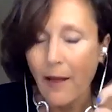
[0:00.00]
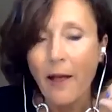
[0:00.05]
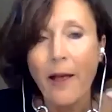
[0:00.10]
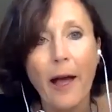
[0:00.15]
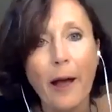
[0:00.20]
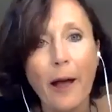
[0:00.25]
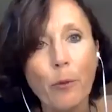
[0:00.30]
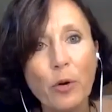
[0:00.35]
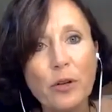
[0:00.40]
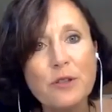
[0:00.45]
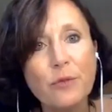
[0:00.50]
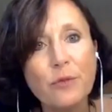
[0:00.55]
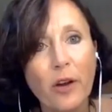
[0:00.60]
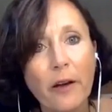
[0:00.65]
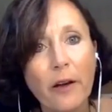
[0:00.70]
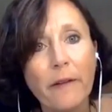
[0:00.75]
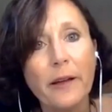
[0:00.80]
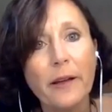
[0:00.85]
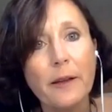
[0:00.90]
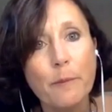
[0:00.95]
And what's
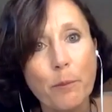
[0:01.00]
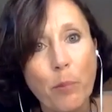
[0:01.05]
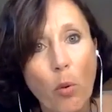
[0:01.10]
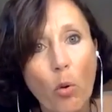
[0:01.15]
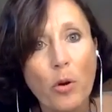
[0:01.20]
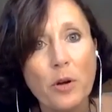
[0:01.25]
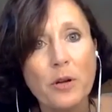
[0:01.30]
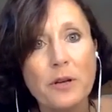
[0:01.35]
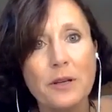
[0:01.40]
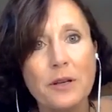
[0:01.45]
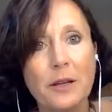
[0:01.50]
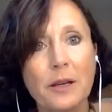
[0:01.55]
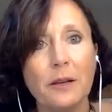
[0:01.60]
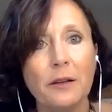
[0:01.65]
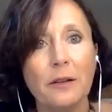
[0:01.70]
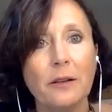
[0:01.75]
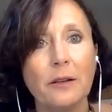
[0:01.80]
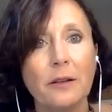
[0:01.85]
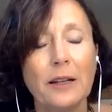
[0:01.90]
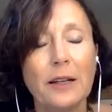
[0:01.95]
very important
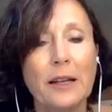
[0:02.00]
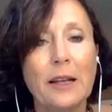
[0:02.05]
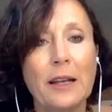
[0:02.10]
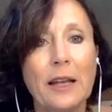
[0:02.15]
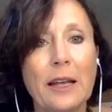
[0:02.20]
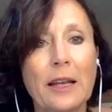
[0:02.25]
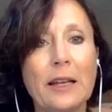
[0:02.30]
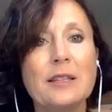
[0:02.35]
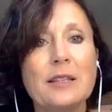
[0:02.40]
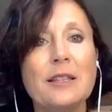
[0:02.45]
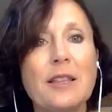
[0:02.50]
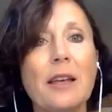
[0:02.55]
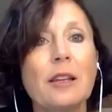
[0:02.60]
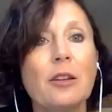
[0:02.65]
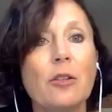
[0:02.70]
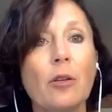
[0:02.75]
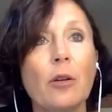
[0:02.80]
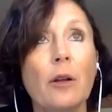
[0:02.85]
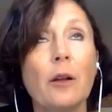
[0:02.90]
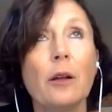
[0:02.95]
here is that
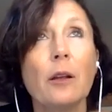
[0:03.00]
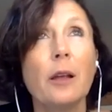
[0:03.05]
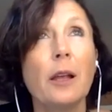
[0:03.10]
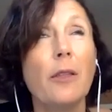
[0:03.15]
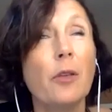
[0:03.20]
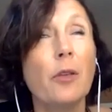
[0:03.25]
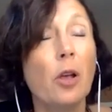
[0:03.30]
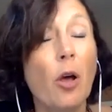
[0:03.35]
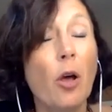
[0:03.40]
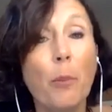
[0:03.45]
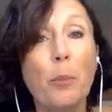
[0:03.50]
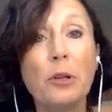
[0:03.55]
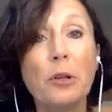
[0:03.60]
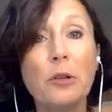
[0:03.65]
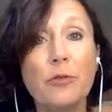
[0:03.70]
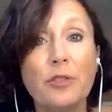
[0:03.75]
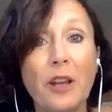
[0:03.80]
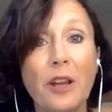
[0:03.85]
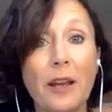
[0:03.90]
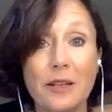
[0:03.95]
in a couple
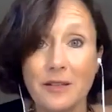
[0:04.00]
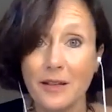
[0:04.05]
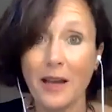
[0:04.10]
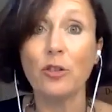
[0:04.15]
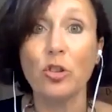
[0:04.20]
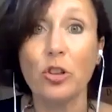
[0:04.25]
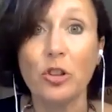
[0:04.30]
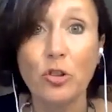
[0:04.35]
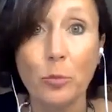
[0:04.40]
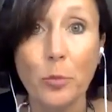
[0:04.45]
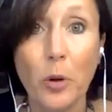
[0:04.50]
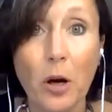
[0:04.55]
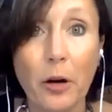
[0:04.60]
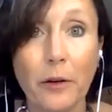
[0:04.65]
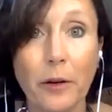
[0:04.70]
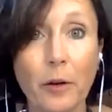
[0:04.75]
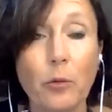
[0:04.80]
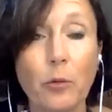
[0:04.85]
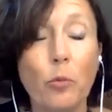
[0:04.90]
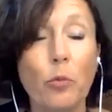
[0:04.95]
of days, actually
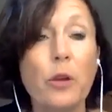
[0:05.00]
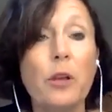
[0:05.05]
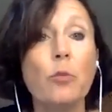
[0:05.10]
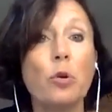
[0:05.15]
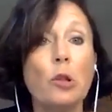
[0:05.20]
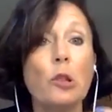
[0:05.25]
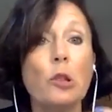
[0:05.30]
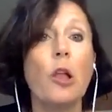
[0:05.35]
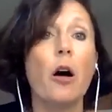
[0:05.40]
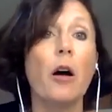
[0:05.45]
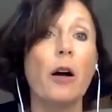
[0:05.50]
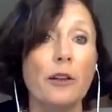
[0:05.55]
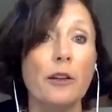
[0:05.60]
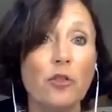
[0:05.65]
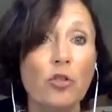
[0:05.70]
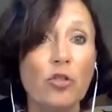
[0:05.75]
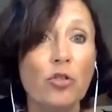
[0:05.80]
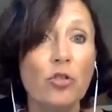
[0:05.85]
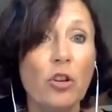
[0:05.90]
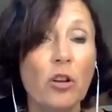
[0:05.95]
tomorrow, we will
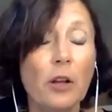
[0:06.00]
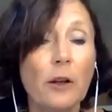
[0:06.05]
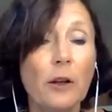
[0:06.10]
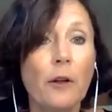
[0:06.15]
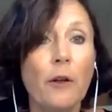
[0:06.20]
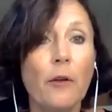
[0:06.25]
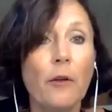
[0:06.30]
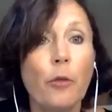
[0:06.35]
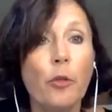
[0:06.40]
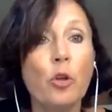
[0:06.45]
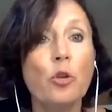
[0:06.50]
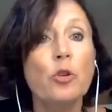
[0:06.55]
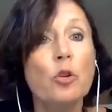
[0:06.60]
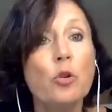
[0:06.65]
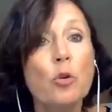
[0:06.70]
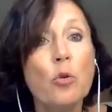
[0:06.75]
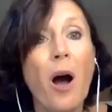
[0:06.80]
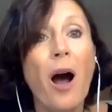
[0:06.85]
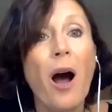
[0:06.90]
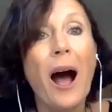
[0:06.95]
launch the
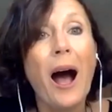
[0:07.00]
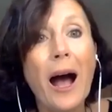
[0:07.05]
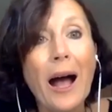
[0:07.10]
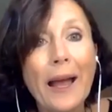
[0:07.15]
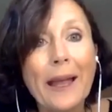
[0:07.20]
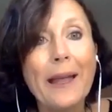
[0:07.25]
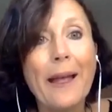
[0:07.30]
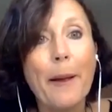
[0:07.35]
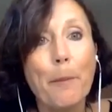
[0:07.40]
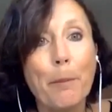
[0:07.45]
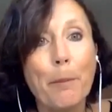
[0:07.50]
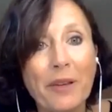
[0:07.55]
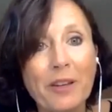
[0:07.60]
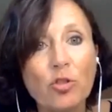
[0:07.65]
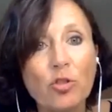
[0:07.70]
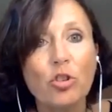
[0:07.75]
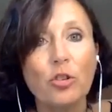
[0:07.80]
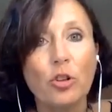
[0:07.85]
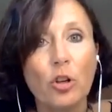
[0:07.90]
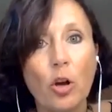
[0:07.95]
new high
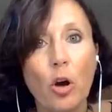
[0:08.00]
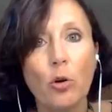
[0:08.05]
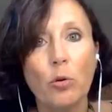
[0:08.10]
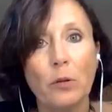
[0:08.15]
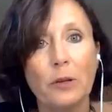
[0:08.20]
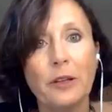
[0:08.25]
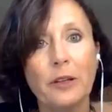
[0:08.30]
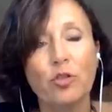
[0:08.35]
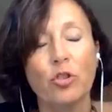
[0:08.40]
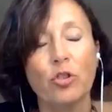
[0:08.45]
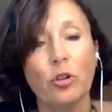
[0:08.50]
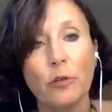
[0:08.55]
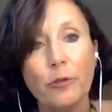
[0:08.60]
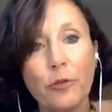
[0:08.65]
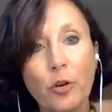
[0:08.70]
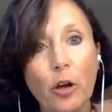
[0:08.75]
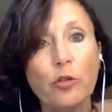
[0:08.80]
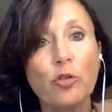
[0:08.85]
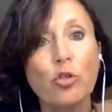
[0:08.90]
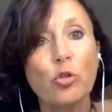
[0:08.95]
ambition coalition of
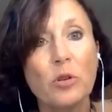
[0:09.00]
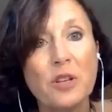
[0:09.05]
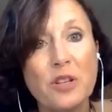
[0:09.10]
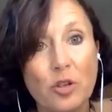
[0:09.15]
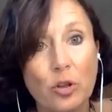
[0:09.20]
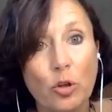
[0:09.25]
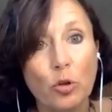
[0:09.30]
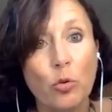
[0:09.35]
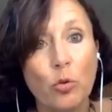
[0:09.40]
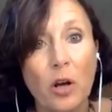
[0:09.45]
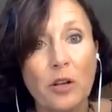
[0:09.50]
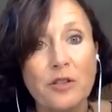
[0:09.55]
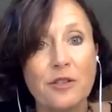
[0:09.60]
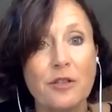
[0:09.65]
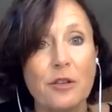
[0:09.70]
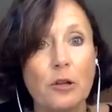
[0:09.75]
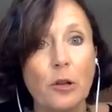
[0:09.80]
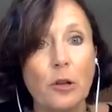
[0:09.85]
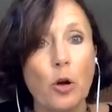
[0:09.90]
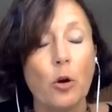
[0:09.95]
countries across
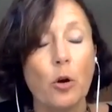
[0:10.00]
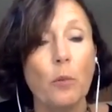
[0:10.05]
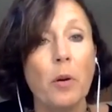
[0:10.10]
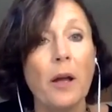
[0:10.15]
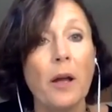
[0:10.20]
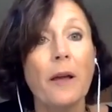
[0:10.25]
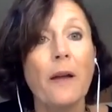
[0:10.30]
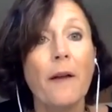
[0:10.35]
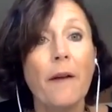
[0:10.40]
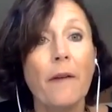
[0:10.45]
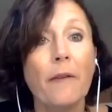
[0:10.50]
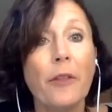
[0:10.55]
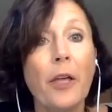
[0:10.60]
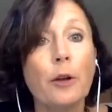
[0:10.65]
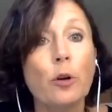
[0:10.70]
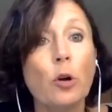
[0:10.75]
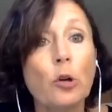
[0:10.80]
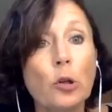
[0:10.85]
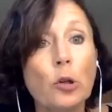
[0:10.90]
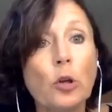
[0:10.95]
the globe that
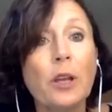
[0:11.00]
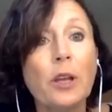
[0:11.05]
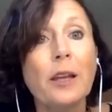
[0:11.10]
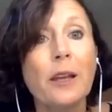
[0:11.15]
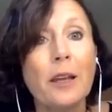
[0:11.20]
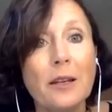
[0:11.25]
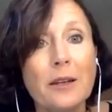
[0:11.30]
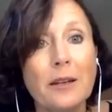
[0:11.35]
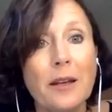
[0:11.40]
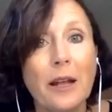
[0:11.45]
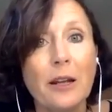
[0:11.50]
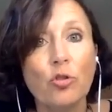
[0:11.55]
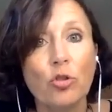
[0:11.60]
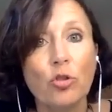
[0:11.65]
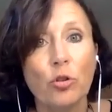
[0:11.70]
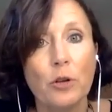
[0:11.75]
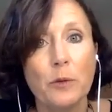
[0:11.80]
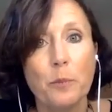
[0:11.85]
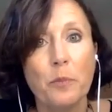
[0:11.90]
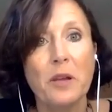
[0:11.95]
are looking at
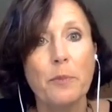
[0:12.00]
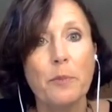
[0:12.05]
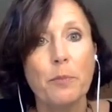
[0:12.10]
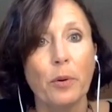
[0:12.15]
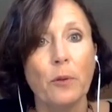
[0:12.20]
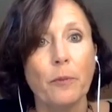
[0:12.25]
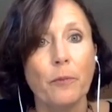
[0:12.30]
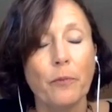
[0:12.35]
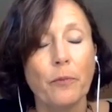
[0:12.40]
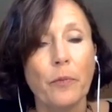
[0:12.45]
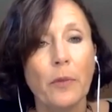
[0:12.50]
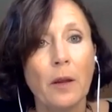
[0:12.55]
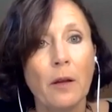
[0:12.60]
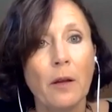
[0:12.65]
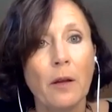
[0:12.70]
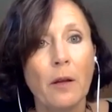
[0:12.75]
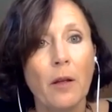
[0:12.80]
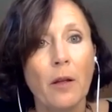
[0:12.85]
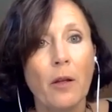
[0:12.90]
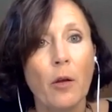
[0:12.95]
nature and people,
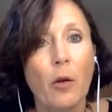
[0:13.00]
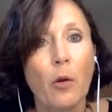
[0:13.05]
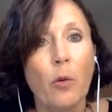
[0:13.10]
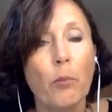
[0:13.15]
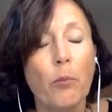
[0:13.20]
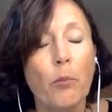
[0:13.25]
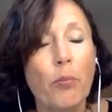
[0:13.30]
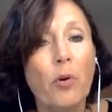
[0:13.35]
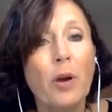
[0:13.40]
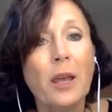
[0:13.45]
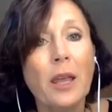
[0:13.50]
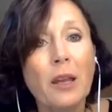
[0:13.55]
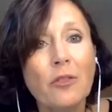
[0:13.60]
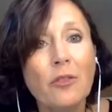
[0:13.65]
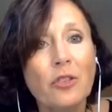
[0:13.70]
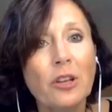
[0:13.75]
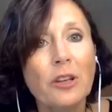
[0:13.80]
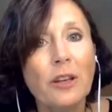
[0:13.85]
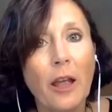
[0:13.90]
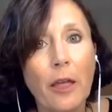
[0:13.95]
bringing
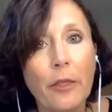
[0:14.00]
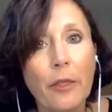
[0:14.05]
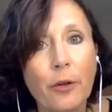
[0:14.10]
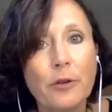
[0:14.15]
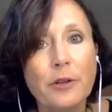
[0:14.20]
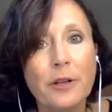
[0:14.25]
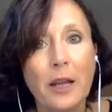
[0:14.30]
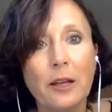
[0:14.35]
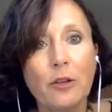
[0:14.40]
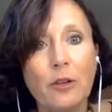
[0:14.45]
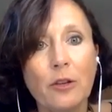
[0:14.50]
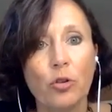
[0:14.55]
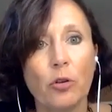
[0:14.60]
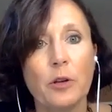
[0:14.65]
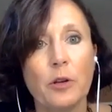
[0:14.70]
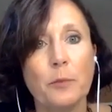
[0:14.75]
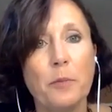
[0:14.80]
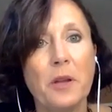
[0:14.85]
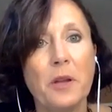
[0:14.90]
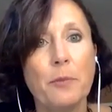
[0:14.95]
together nature
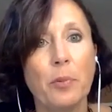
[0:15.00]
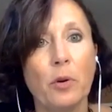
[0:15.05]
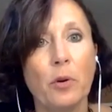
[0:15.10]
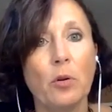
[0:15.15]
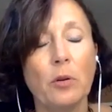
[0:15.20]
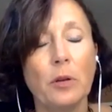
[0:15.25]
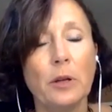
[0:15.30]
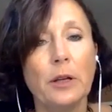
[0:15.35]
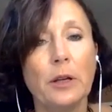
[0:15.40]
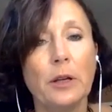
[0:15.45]
and people,